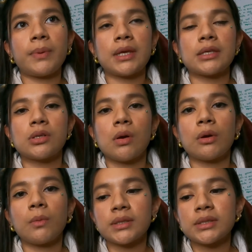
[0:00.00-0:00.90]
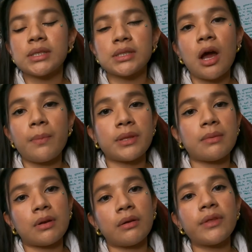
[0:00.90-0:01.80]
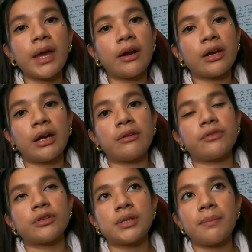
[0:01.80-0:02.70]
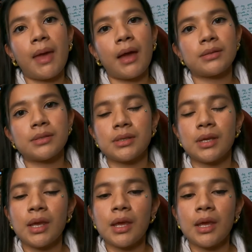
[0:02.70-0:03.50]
because no one wants to stop in the middle of the haircut for some mats.